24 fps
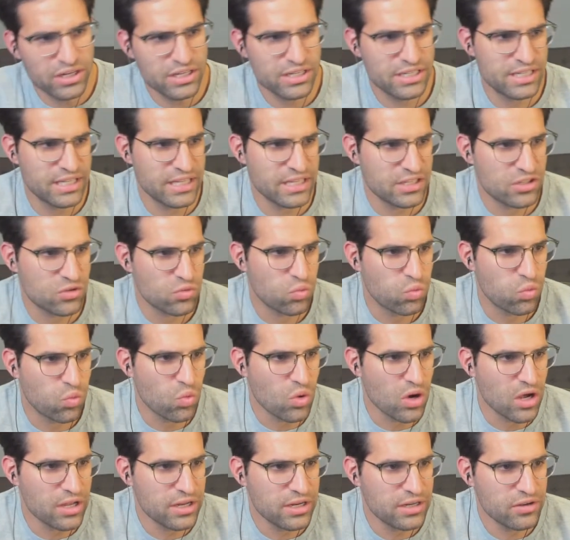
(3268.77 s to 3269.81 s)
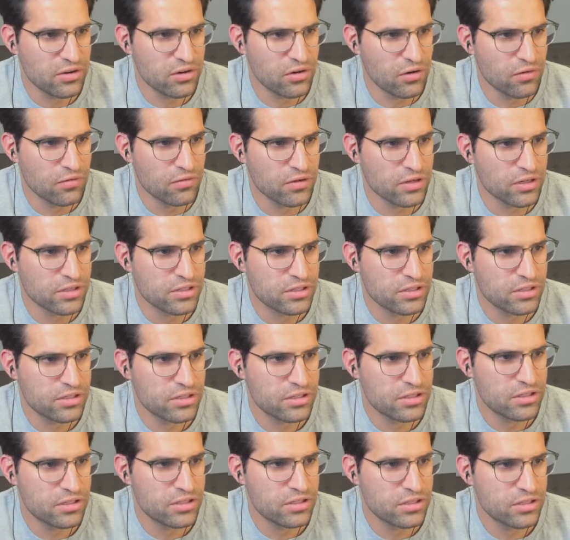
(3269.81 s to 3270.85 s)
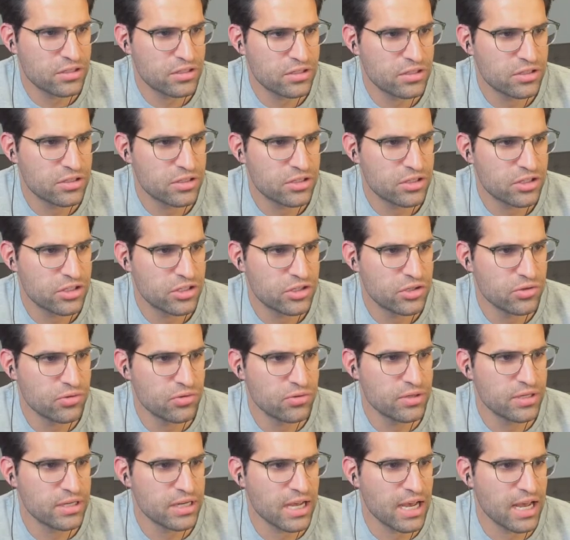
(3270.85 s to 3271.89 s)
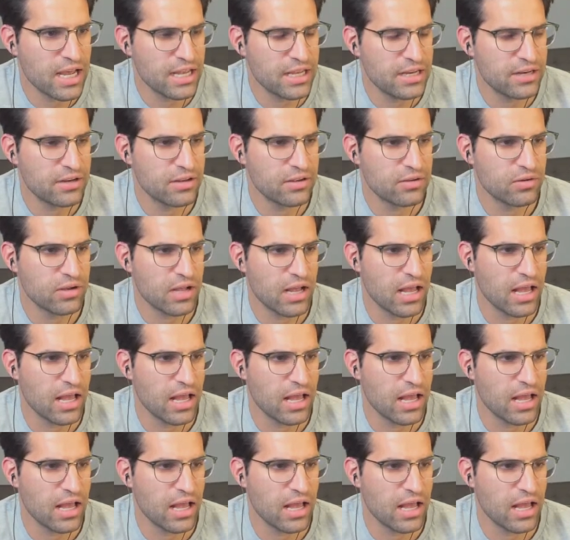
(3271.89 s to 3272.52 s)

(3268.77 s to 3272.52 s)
What is this? 1/29?